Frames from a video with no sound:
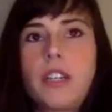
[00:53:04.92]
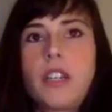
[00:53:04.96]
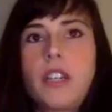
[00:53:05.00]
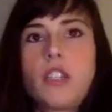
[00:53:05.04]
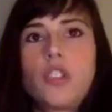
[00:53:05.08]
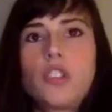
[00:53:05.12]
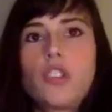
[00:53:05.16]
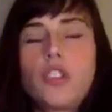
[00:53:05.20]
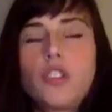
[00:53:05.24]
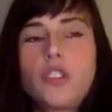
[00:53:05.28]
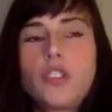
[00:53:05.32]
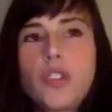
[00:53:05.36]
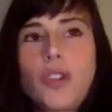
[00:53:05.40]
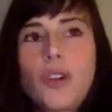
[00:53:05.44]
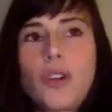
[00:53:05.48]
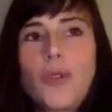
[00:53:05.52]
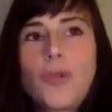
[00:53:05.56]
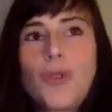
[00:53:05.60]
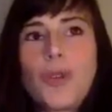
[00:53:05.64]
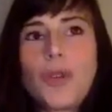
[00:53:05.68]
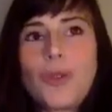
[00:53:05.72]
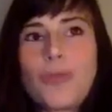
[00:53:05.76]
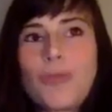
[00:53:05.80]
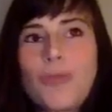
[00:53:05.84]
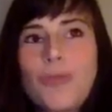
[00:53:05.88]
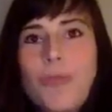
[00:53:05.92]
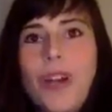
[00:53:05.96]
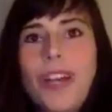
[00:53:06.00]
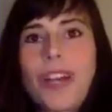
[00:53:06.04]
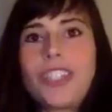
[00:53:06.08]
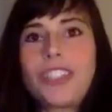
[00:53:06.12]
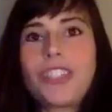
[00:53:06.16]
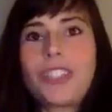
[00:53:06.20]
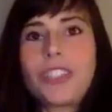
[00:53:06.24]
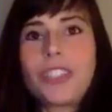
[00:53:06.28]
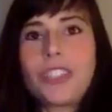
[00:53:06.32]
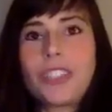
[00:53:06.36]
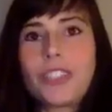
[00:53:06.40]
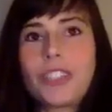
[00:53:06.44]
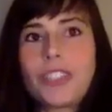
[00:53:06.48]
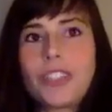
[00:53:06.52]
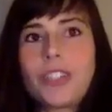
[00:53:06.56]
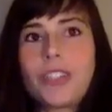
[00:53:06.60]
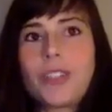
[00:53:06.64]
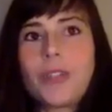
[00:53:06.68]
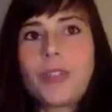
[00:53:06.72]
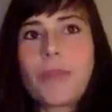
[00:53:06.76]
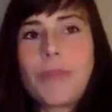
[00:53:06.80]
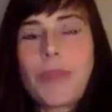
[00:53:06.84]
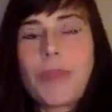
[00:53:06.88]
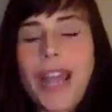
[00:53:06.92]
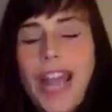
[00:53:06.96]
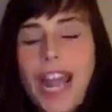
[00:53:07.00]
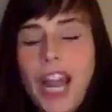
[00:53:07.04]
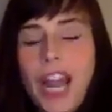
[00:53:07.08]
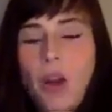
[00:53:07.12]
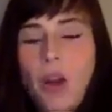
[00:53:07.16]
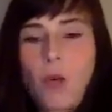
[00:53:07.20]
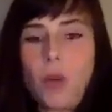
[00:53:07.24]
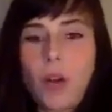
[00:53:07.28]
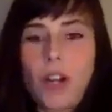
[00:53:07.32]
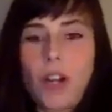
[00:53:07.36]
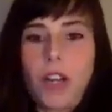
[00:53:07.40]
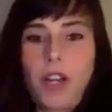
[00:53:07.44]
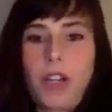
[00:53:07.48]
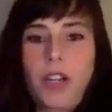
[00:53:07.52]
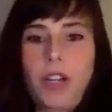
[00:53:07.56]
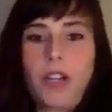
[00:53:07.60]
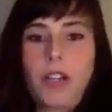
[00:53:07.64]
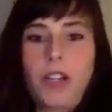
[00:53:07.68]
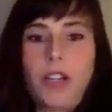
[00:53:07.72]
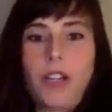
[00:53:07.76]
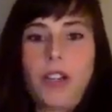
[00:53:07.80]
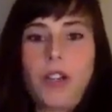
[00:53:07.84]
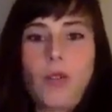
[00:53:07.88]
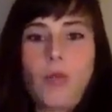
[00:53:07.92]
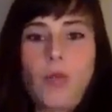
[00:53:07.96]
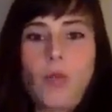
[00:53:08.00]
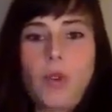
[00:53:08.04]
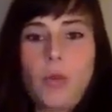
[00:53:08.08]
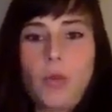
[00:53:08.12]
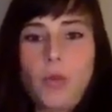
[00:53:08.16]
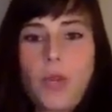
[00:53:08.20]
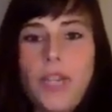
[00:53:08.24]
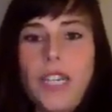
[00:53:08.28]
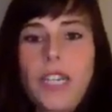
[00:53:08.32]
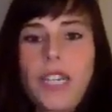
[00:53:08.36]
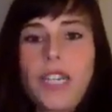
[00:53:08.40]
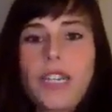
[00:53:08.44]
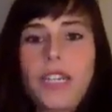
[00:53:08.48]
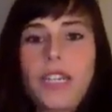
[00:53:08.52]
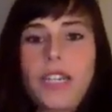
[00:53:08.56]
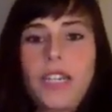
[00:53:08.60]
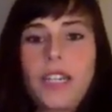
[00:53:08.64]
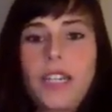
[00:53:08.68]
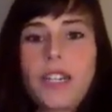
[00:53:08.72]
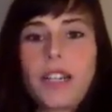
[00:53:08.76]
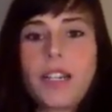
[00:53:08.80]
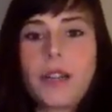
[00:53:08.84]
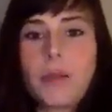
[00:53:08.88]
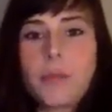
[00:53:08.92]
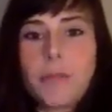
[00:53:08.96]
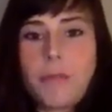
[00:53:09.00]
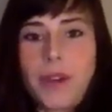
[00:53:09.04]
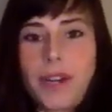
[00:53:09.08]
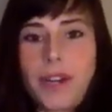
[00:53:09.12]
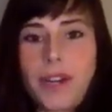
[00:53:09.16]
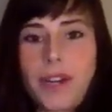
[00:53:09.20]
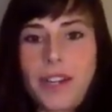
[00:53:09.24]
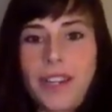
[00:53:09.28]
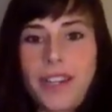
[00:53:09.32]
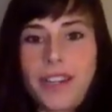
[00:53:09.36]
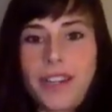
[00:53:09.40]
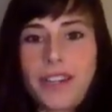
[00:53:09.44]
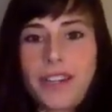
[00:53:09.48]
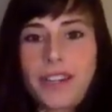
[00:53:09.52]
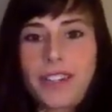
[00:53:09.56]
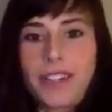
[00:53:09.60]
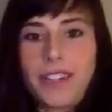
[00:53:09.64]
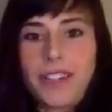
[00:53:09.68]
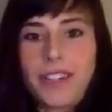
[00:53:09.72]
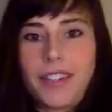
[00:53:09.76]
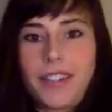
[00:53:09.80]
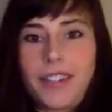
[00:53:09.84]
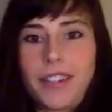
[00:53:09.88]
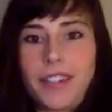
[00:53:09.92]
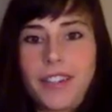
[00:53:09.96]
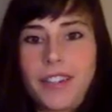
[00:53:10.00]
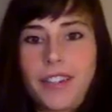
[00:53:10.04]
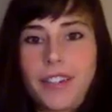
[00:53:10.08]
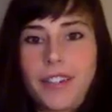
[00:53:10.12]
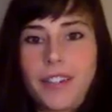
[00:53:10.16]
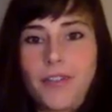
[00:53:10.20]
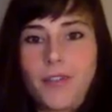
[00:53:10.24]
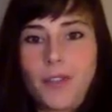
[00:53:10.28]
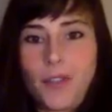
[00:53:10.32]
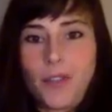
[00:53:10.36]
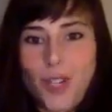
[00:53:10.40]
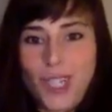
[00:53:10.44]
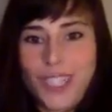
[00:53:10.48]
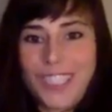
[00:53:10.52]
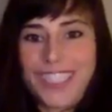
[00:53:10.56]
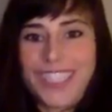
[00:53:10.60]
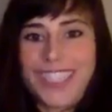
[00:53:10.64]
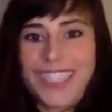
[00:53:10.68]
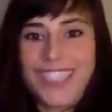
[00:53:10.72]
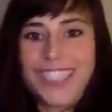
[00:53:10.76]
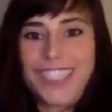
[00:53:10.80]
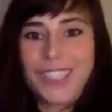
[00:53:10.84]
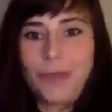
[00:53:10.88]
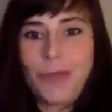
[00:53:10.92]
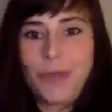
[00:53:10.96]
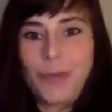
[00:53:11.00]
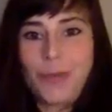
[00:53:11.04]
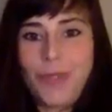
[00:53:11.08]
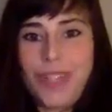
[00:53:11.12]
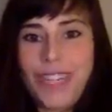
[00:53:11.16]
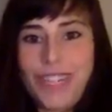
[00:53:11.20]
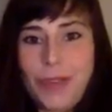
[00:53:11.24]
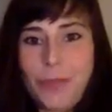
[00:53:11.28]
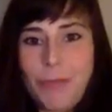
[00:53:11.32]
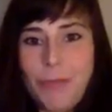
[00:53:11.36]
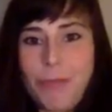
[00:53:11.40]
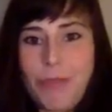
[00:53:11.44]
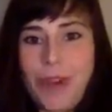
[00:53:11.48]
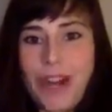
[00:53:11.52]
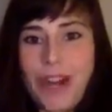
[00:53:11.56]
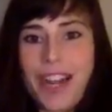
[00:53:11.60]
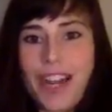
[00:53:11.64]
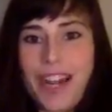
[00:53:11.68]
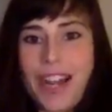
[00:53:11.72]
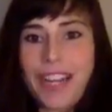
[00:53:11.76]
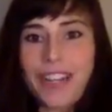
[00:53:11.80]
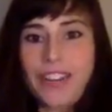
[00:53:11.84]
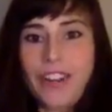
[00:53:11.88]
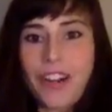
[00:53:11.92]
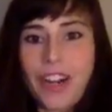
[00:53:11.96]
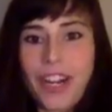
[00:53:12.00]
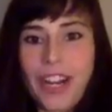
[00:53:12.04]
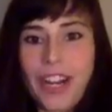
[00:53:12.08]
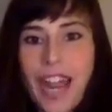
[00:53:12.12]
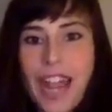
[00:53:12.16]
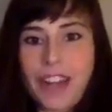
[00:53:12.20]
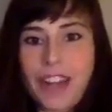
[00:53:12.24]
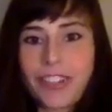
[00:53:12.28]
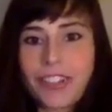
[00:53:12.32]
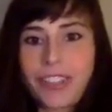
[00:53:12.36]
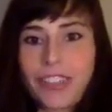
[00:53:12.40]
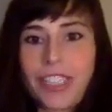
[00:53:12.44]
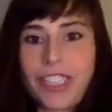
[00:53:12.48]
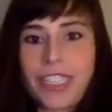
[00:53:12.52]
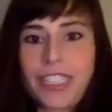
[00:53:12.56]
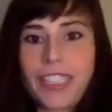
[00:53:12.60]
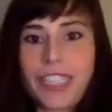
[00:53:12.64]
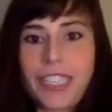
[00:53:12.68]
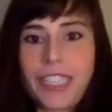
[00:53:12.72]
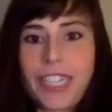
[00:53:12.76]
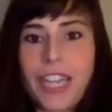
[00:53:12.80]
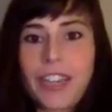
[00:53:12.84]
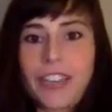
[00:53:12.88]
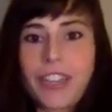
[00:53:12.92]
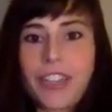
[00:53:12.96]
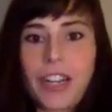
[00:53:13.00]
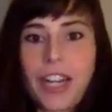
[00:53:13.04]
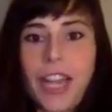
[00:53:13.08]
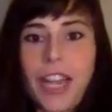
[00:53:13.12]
so much power when we combine forces, when we combine our energy together.